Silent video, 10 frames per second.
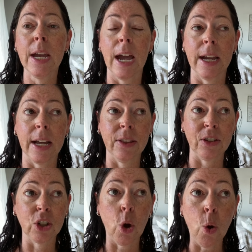I got
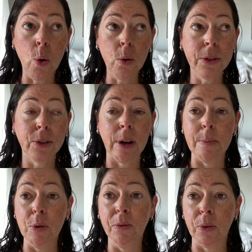this cold, so
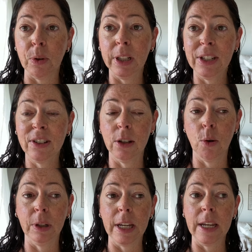I'm moving really
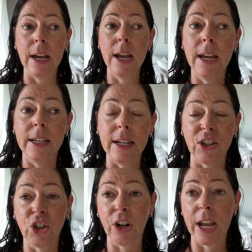slowly.
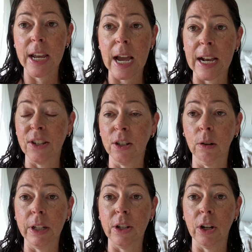Yesterday, I
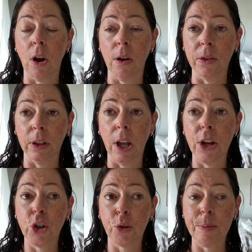slowly did all the
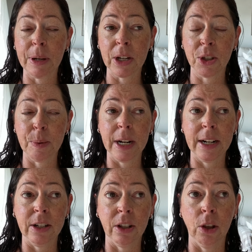laundry. My husband and I
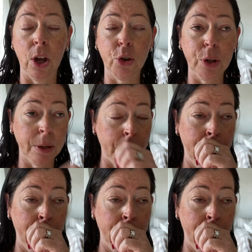did the laundry.